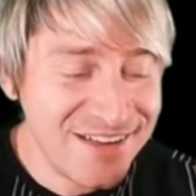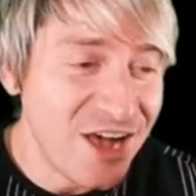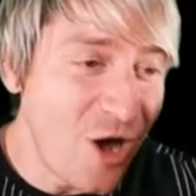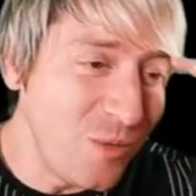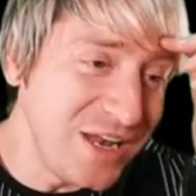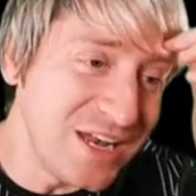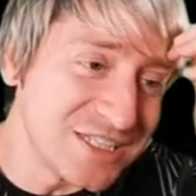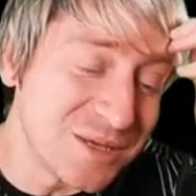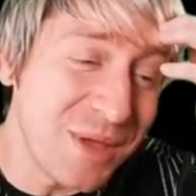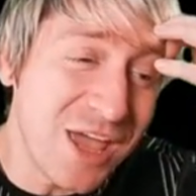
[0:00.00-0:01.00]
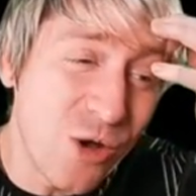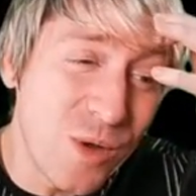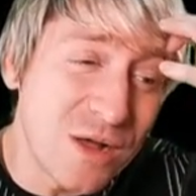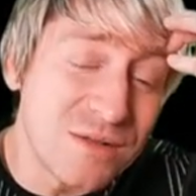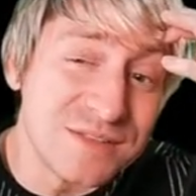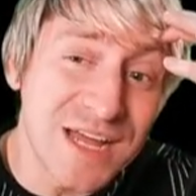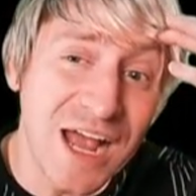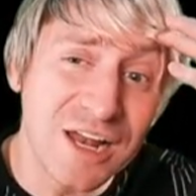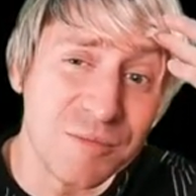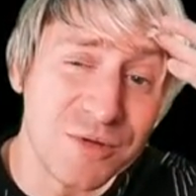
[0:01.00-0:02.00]
All we need is some AOL
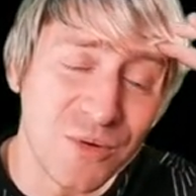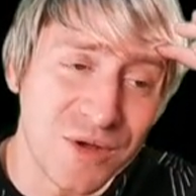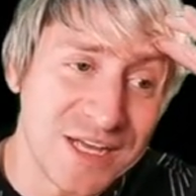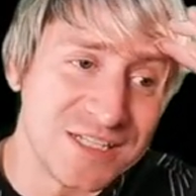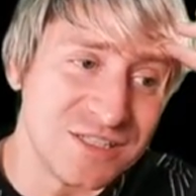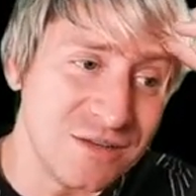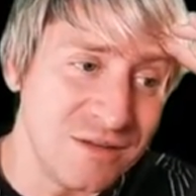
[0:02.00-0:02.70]
dial-up noise.